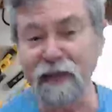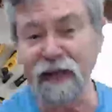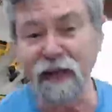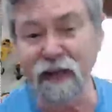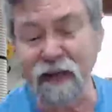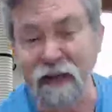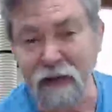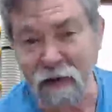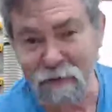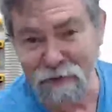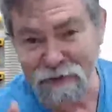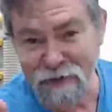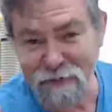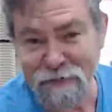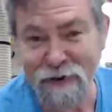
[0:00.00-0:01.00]
they are. I
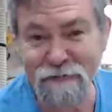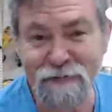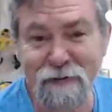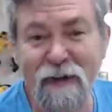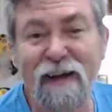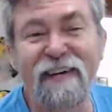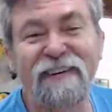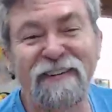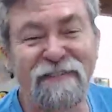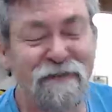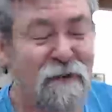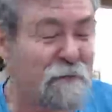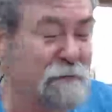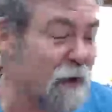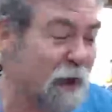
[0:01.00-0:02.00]
want you to vote for,
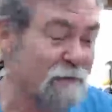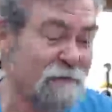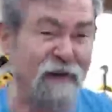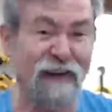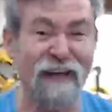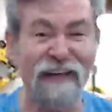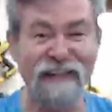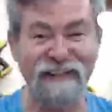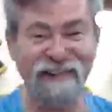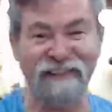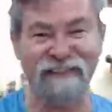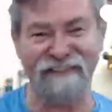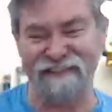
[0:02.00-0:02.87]
for my plane.